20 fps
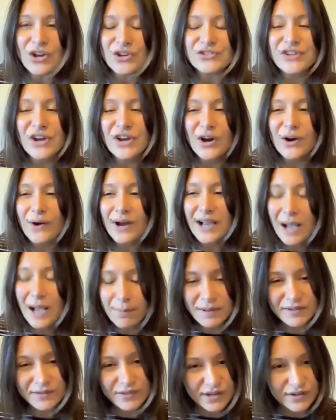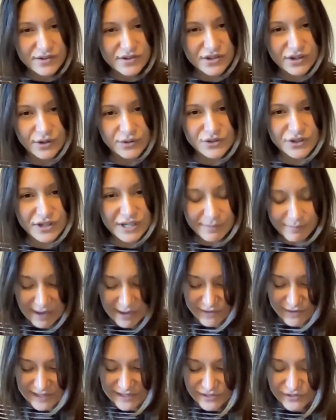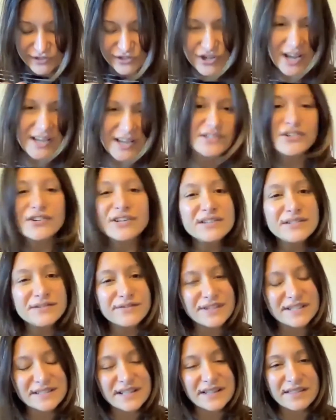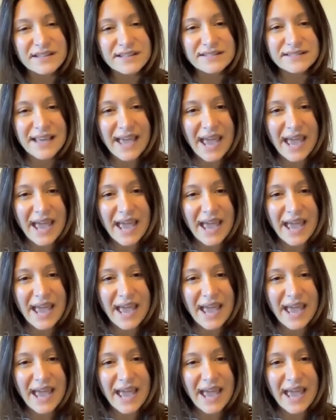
So a couple of years ago, during my research, I started to visit this